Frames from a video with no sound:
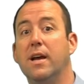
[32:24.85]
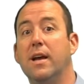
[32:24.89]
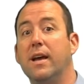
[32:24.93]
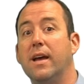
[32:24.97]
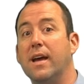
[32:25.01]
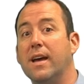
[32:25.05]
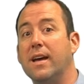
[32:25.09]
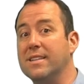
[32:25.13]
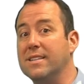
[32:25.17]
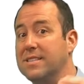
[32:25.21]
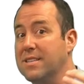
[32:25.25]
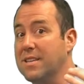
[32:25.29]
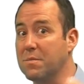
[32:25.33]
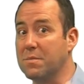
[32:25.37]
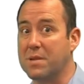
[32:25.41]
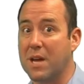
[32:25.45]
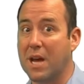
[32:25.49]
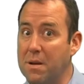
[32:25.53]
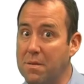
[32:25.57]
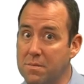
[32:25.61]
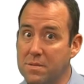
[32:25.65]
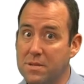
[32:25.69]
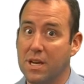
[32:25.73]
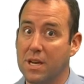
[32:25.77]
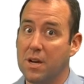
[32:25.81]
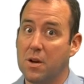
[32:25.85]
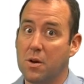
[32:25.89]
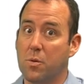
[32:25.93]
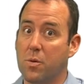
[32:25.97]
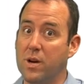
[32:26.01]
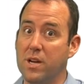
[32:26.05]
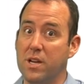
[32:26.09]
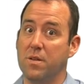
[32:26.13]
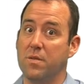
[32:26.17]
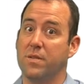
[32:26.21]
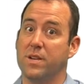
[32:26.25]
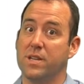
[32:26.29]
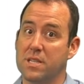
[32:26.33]
And sometimes when
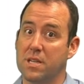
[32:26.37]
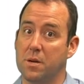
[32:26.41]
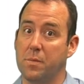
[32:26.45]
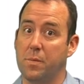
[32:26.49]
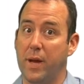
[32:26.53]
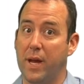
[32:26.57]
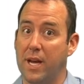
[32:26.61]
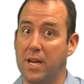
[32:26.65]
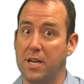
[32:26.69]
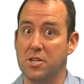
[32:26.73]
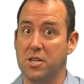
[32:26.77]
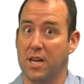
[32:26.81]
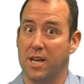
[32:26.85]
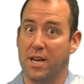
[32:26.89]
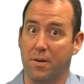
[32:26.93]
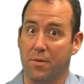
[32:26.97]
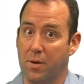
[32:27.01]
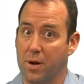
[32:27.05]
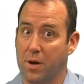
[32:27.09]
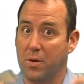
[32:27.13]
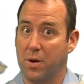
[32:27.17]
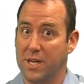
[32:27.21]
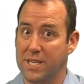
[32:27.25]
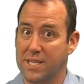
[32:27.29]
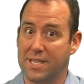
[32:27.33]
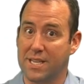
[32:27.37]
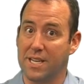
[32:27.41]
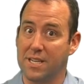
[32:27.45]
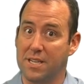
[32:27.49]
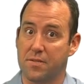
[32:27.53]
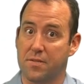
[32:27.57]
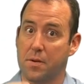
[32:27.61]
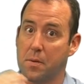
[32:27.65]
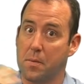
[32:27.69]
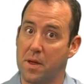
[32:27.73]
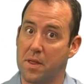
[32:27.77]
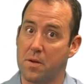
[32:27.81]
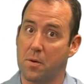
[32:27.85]
you visit a page and it requests things
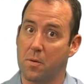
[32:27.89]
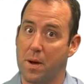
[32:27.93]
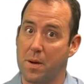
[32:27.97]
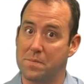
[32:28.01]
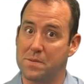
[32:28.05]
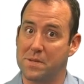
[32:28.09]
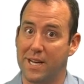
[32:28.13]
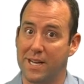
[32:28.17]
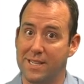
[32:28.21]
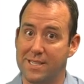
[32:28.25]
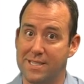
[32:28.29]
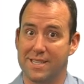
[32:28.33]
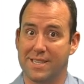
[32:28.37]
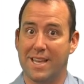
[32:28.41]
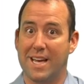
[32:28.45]
from other websites,